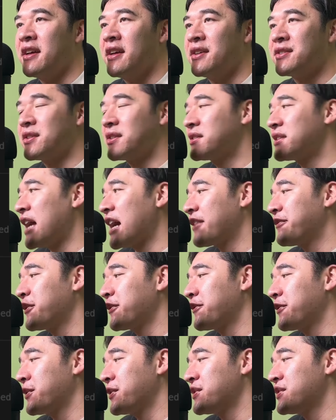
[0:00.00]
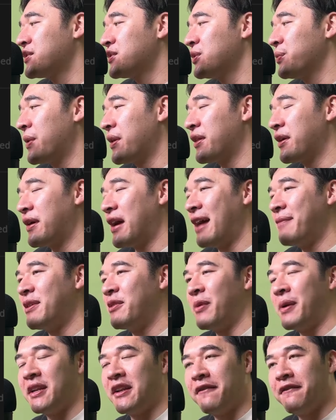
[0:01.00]
So stack refers to whether I'm
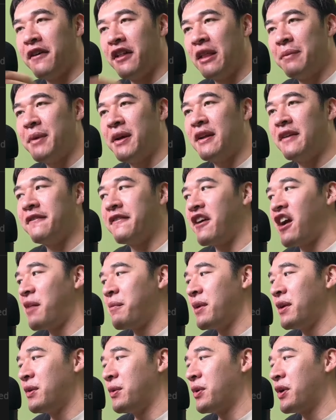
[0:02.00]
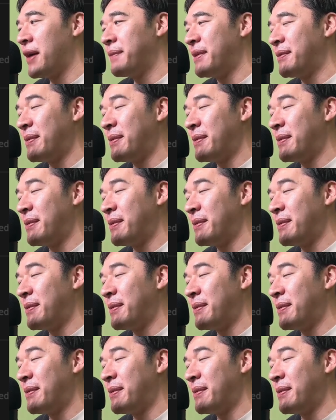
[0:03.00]
in a development environment or I'm